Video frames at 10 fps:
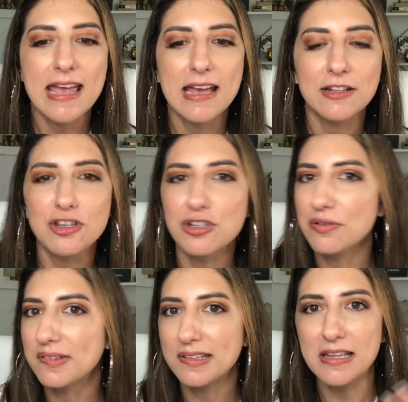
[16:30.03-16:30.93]
And
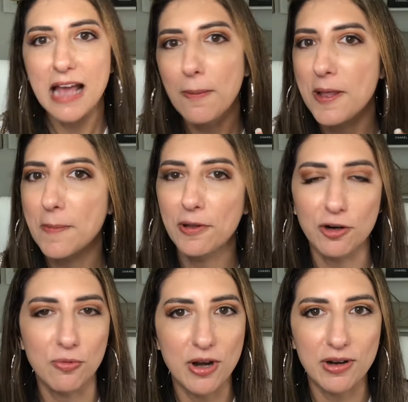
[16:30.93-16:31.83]
you see how people
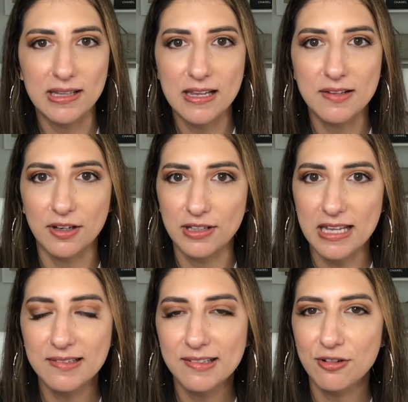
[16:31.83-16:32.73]
are wearing things
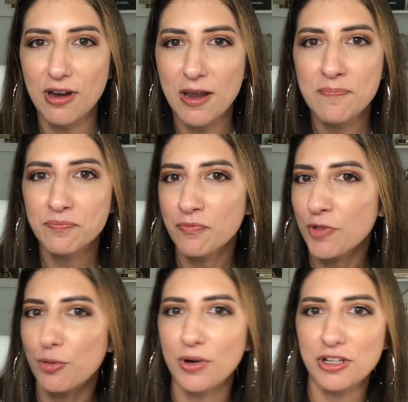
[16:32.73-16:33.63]
on Instagram
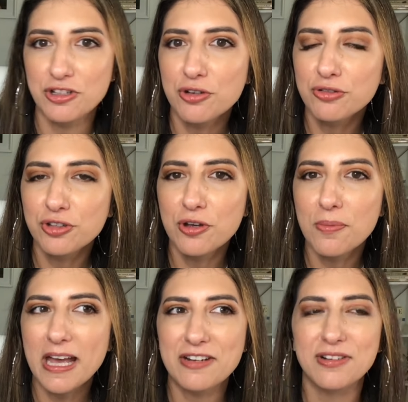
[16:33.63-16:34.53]
or on
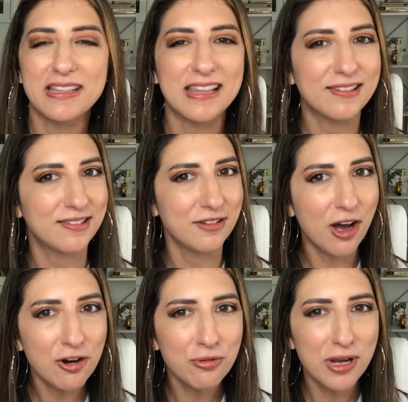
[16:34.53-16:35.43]
YouTube, and you're like, that's
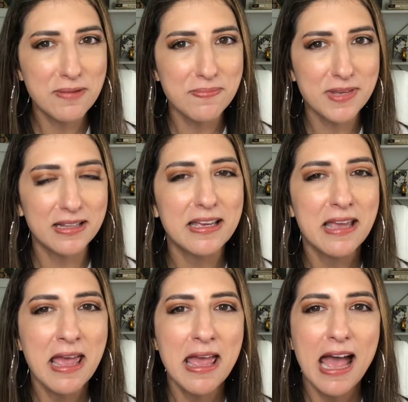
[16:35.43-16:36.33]
not quite me.
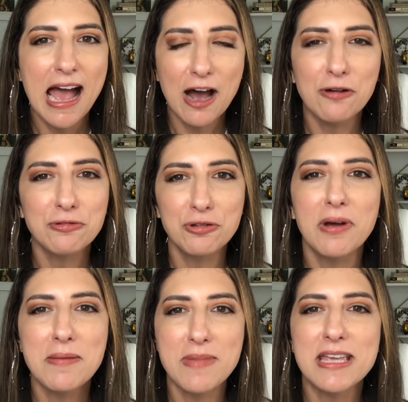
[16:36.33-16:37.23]
Like, how
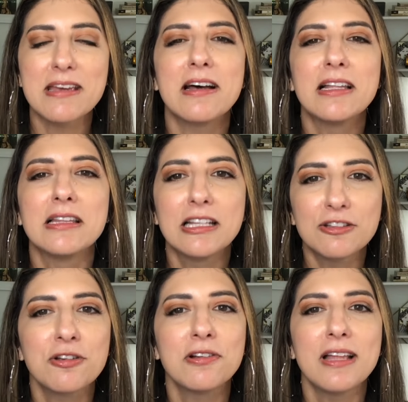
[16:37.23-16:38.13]
do I make it a
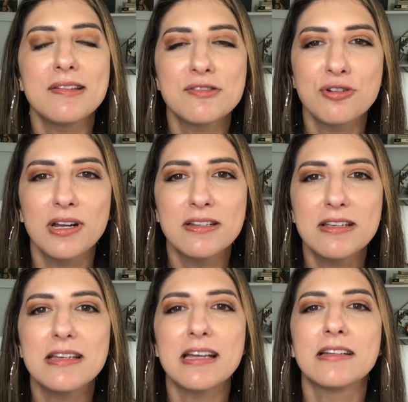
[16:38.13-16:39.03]
little less
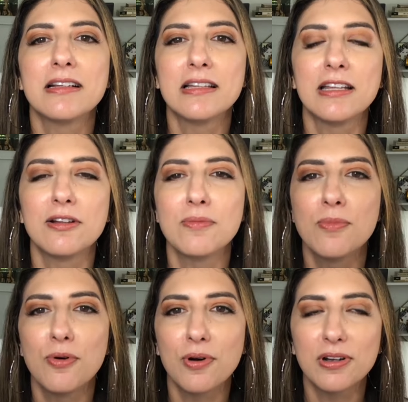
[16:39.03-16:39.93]
trendy and a little
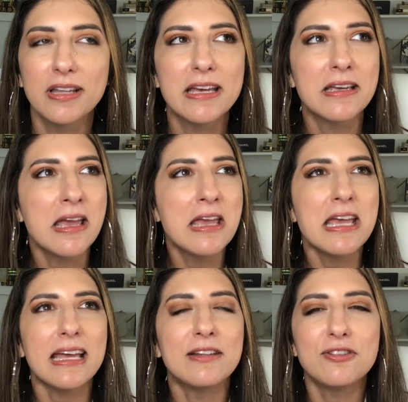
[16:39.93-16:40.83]
more like
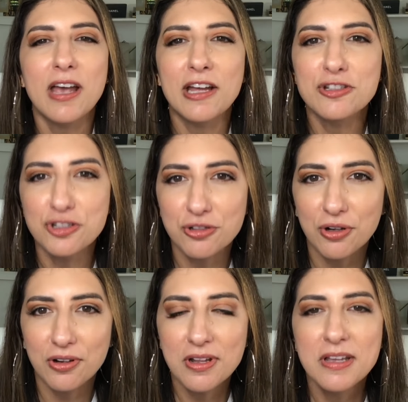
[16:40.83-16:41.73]

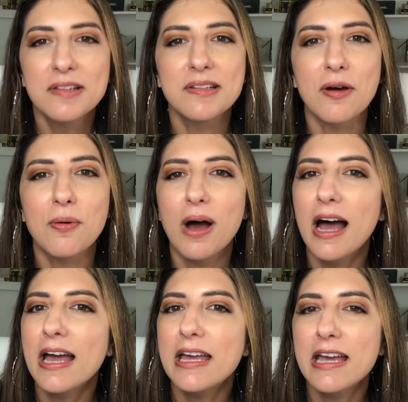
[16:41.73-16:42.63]
intentional? So
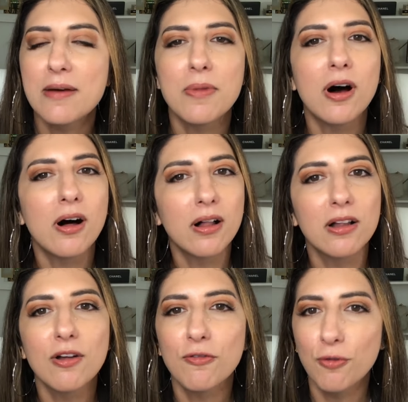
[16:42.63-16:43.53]
I am
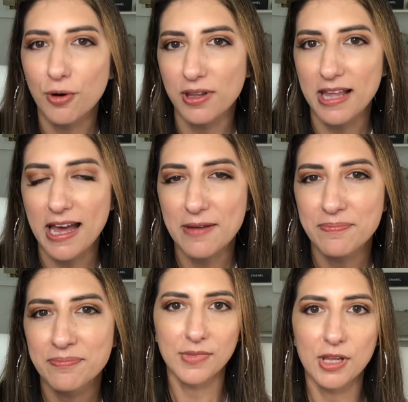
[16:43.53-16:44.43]
all for
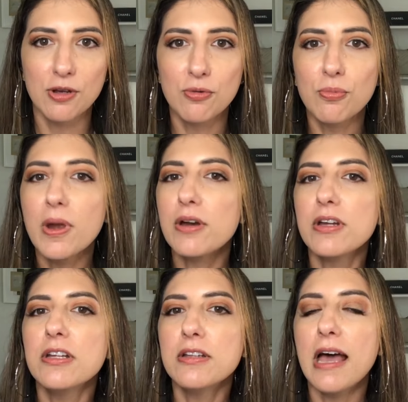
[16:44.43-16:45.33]
that.
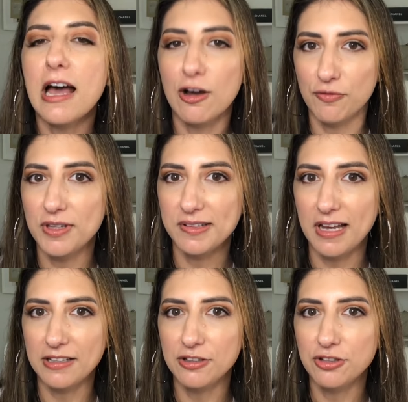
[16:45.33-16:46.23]
Wearing outfits
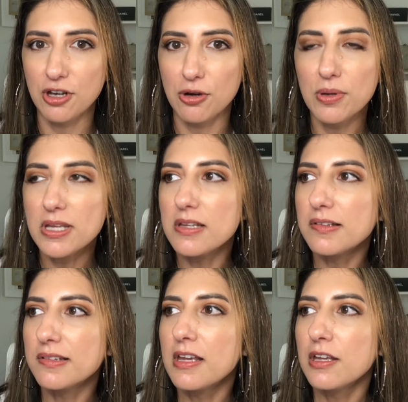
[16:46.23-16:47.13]
head to toe is
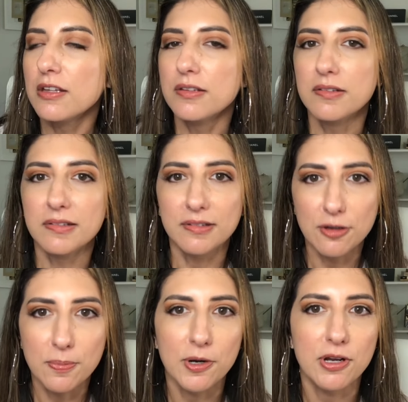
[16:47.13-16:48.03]

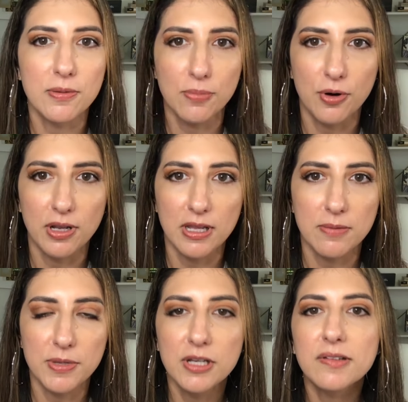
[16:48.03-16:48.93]
super important,
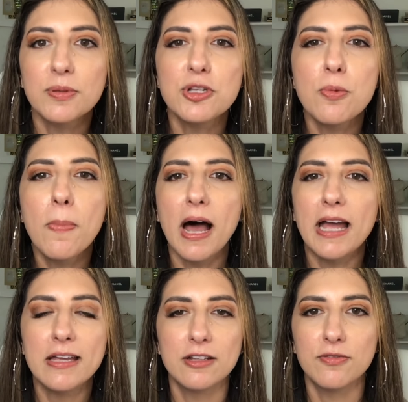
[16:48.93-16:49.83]
because when you buy
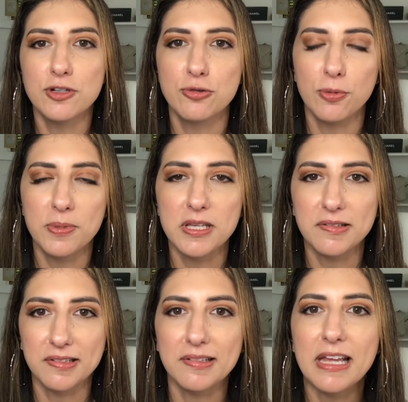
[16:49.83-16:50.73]
individual
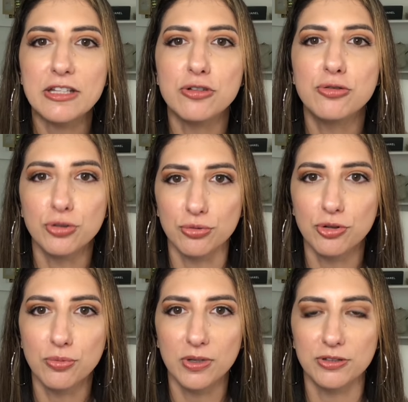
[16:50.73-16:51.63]
pieces and you don't know
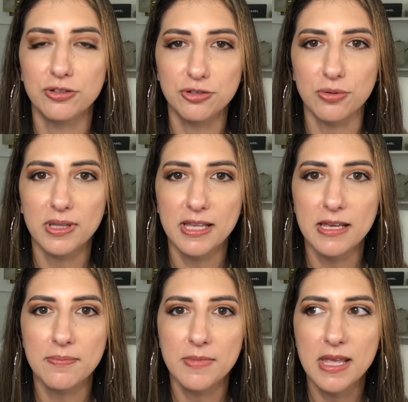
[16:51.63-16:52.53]
what to do with
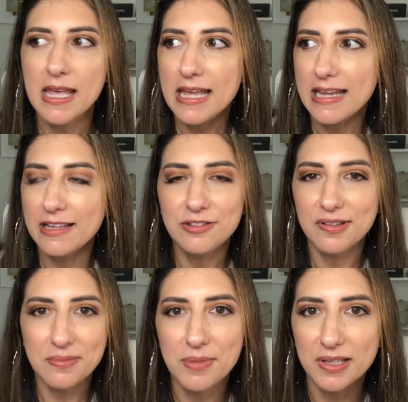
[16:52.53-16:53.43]
it, it
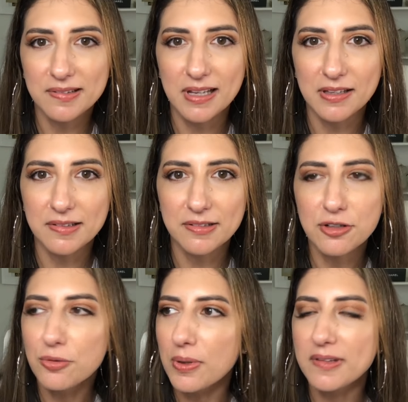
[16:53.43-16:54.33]
doesn't make sense.
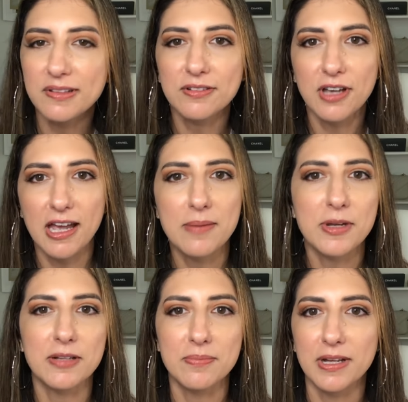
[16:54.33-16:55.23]
You're wasting time
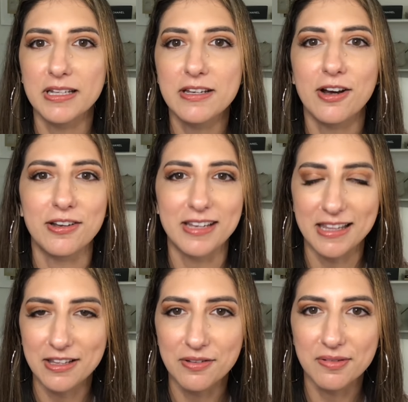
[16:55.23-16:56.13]
and money on
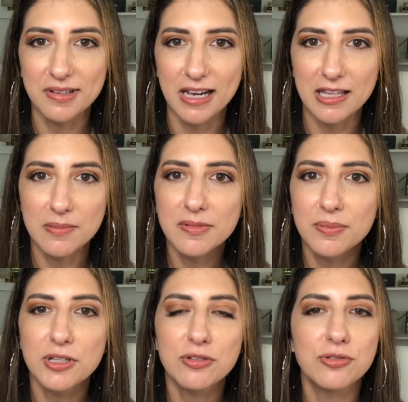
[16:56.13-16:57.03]
getting those items
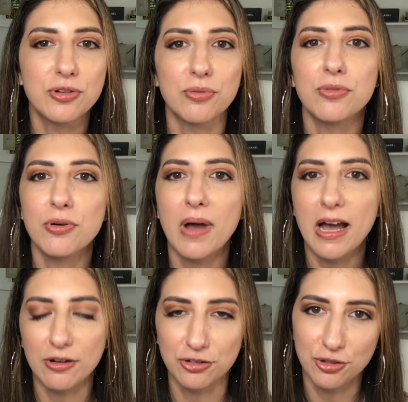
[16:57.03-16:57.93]
when you don't know
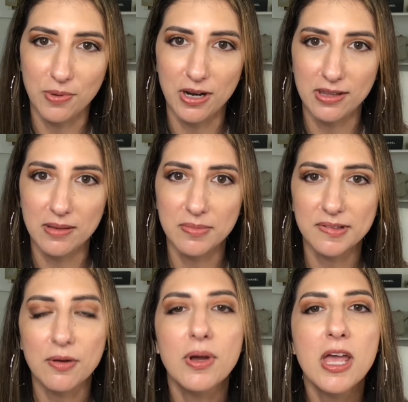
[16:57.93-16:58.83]
how to wear them.
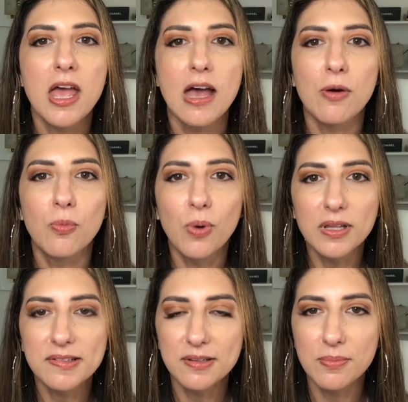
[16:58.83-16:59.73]
So
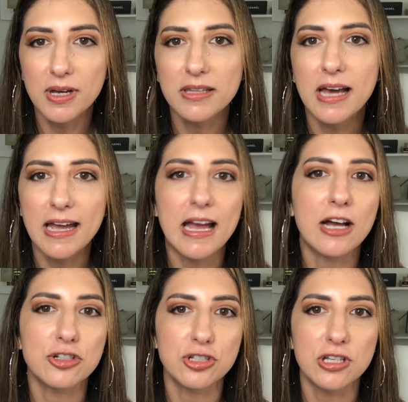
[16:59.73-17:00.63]
once a month, I
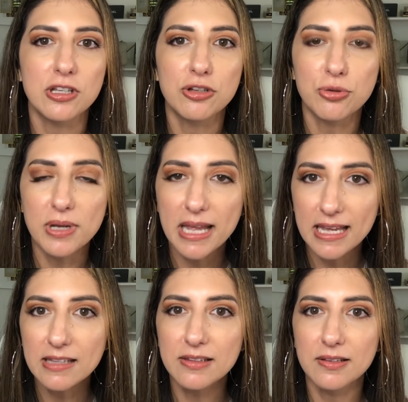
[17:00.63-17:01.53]
actually
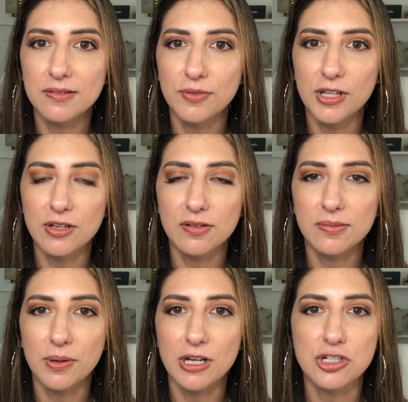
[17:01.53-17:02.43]
create these videos
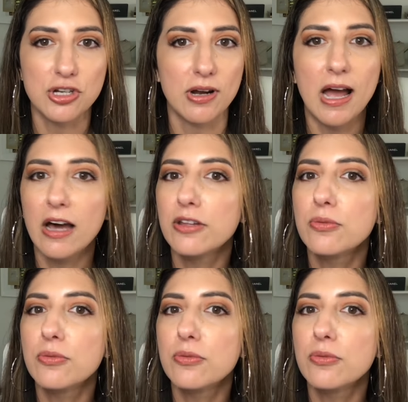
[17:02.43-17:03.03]
where I share how to